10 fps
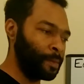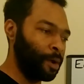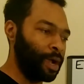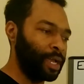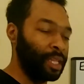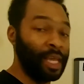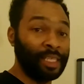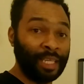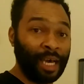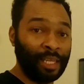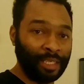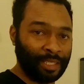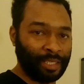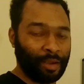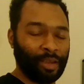All right? And that's not
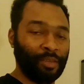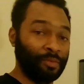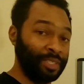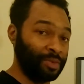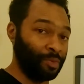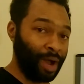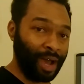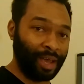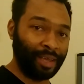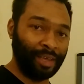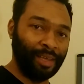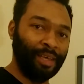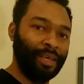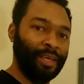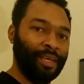necessary. And the reason why
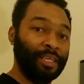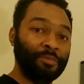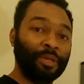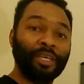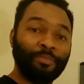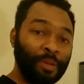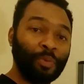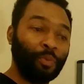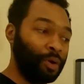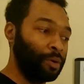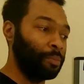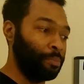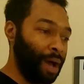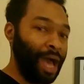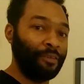is because people will
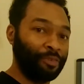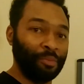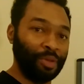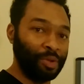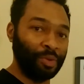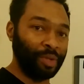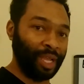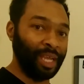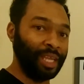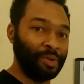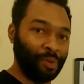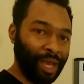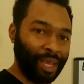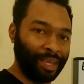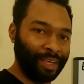buy from you
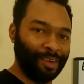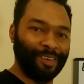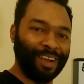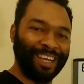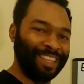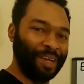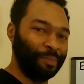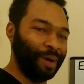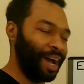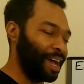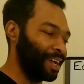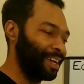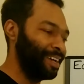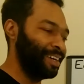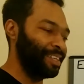anyway, right?
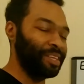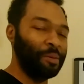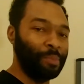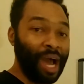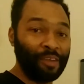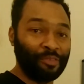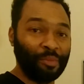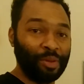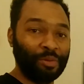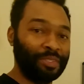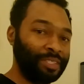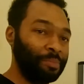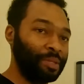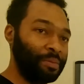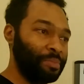They'll buy from you
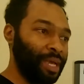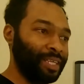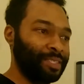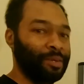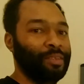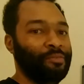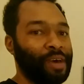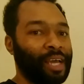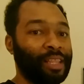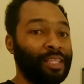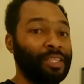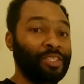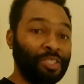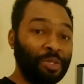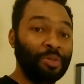simply based on the fact that the
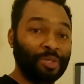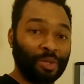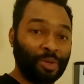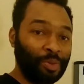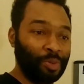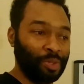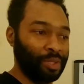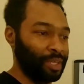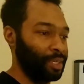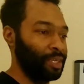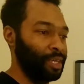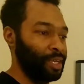shoes are cool, or